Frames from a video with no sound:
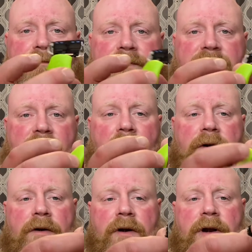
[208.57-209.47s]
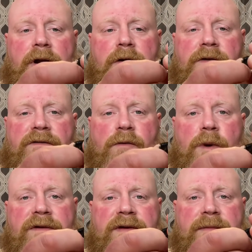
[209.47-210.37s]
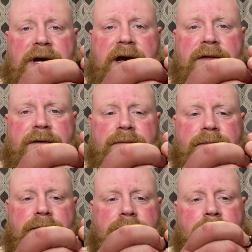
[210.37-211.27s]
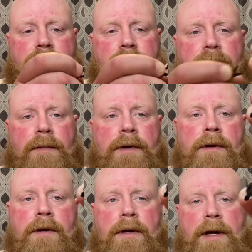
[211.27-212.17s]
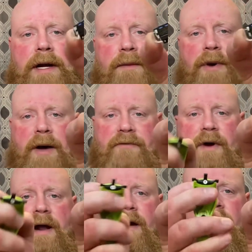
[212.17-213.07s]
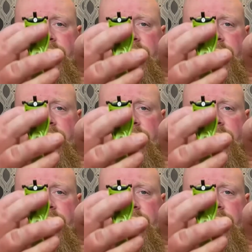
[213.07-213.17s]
So all you're going to do is squeeze them together, and it pops right off.